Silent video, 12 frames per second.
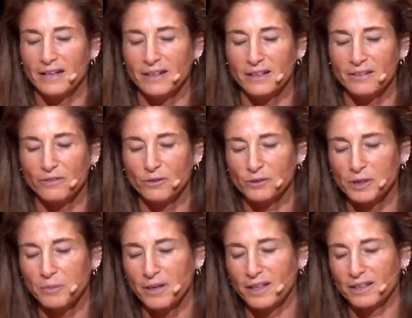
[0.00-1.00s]
Now,
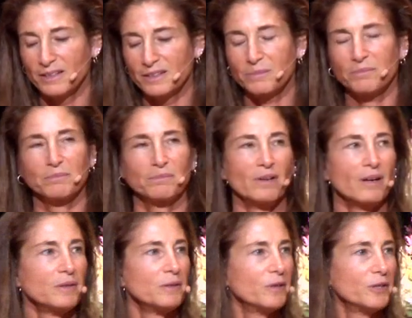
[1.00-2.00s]
if-only mind is
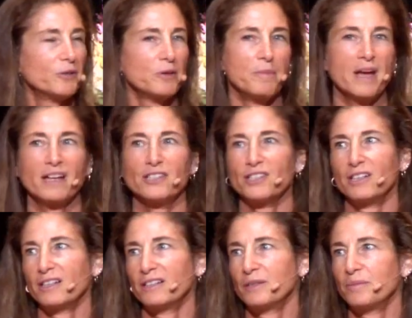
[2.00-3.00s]
probably what you're
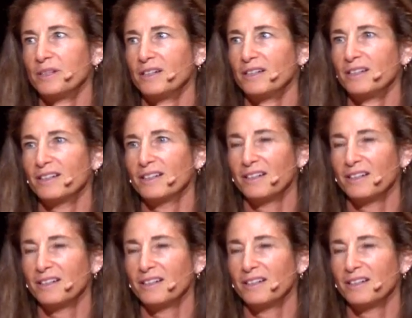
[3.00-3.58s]
imagining it to be,